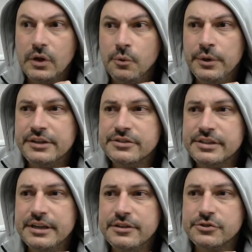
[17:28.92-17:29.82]
we can
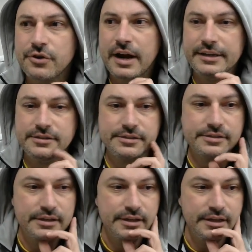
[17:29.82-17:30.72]
see the
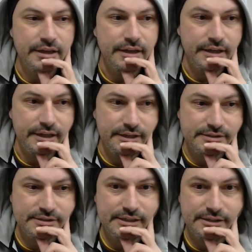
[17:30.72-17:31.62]
trace is
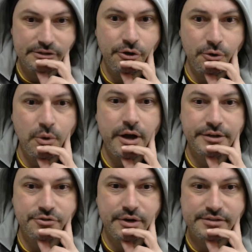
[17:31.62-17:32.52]
sitting, her white
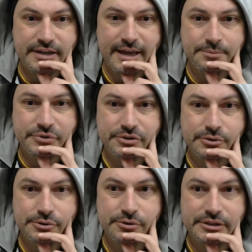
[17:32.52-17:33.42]
dress
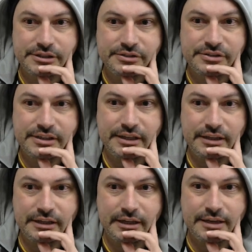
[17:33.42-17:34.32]
absolutely is
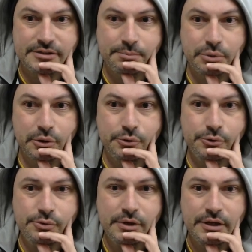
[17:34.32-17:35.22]
sitting as a
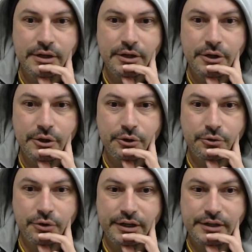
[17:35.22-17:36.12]
blue,
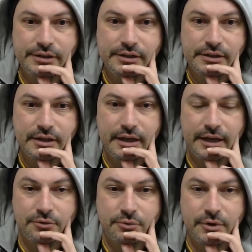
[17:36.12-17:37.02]
green,
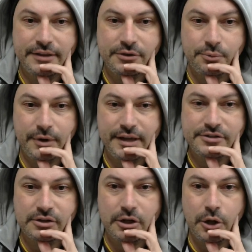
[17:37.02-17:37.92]
and red. The reds
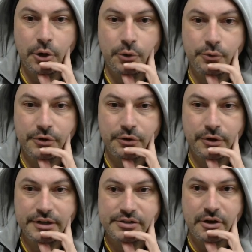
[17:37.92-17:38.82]
are low, the
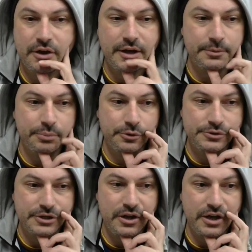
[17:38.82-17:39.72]
greens are high, the blues
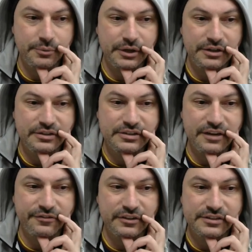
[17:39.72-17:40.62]
are high, and we can
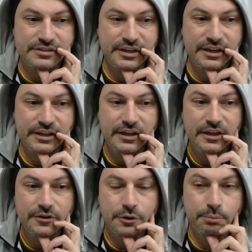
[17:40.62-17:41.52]
definitely see
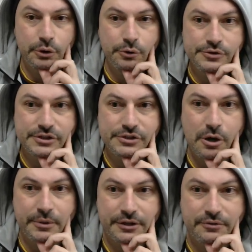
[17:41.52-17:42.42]
the blues are
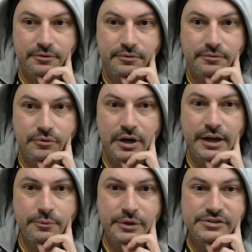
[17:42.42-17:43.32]
dominant,
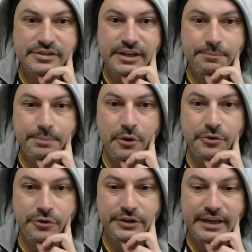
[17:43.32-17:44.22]
right? We can see it
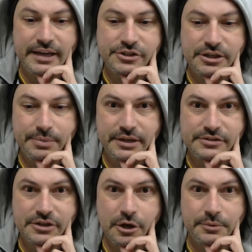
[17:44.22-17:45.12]
both on the RGB
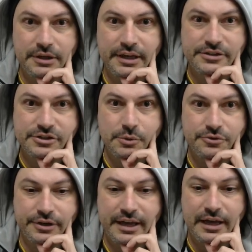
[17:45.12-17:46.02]
scope, and in case you're
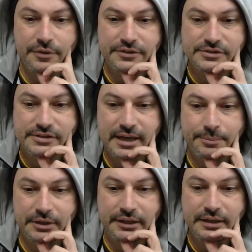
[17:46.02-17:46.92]
wondering how this is
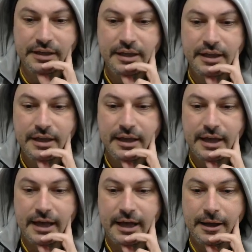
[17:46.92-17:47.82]
happening,
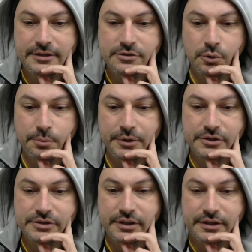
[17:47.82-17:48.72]
it's all
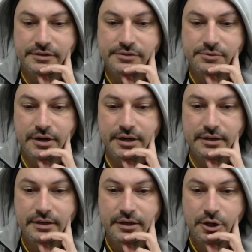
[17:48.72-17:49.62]
because of this, right?
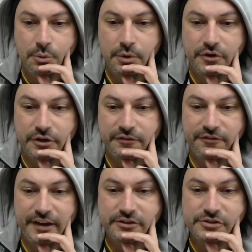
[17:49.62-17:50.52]
We've got the
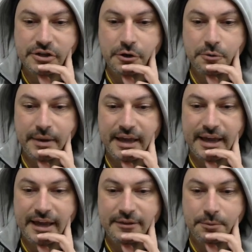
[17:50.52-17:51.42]
vector scope
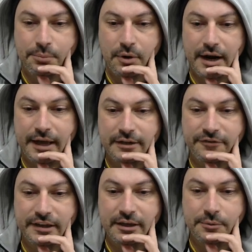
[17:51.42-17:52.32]
and the parade. If
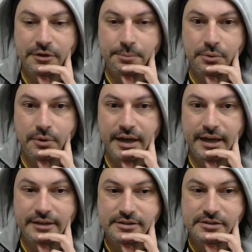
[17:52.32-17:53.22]
I get rid of the
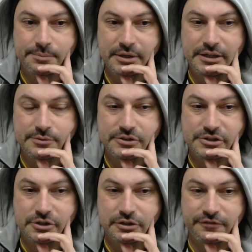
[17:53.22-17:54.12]
parade, it disappears. We've
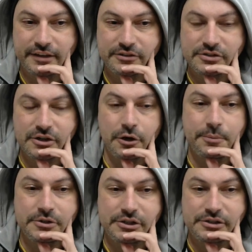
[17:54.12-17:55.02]
just got the vector scope,
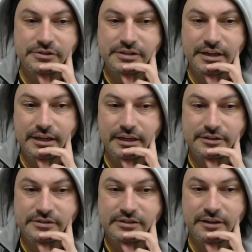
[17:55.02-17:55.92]
and you can see
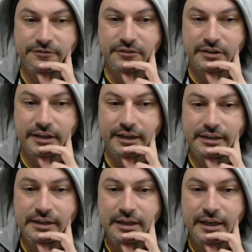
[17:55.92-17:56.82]
it's
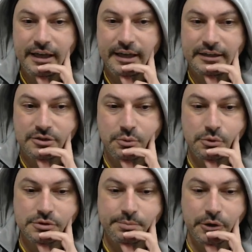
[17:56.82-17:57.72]
definitely heading
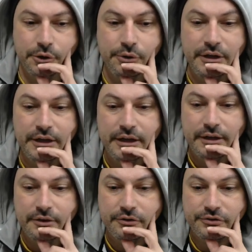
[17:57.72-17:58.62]
towards blue.
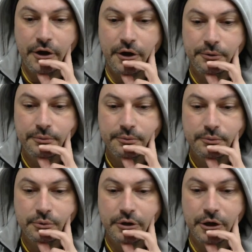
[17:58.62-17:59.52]
So
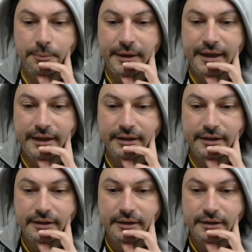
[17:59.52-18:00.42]
we'll go
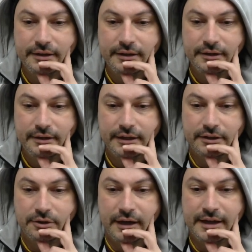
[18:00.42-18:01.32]
back, get
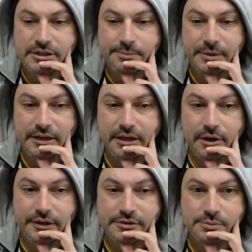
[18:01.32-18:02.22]
the RGB
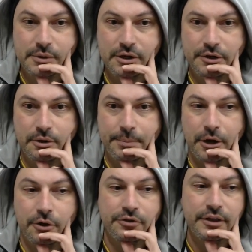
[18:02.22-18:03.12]
going as well. We've got
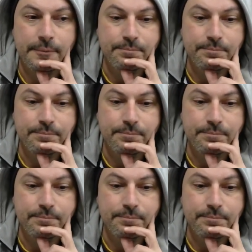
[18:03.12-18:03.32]
both.